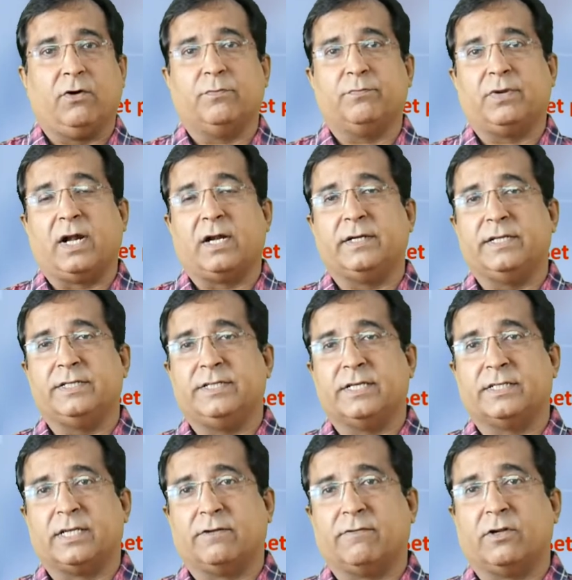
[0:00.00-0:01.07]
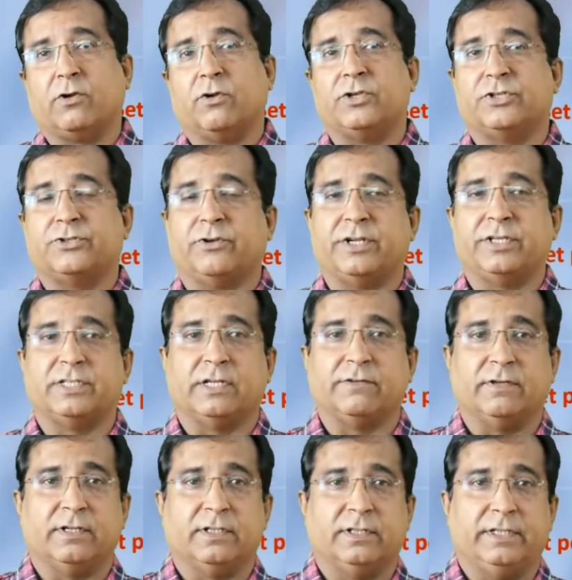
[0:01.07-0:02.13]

on plant DCS server or historian server.